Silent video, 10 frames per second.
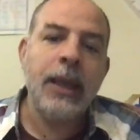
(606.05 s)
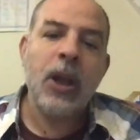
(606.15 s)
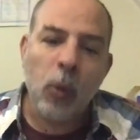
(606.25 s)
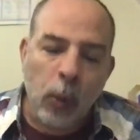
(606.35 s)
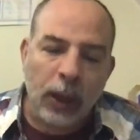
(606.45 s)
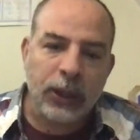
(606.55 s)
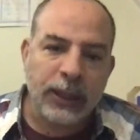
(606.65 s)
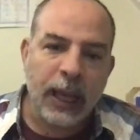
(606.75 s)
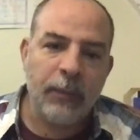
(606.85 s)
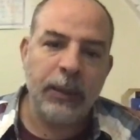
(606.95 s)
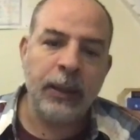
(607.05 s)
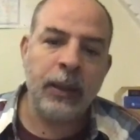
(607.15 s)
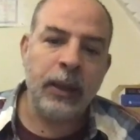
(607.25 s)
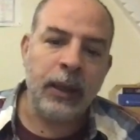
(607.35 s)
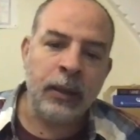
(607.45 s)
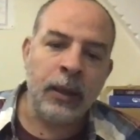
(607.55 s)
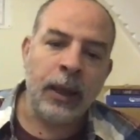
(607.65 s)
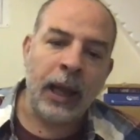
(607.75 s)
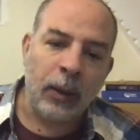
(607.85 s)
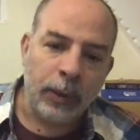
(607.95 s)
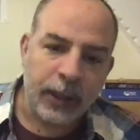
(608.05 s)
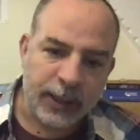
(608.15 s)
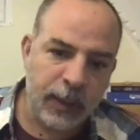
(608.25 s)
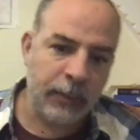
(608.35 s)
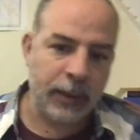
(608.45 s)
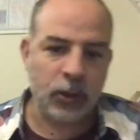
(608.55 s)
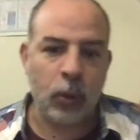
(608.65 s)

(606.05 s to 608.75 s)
what is happening in our experiments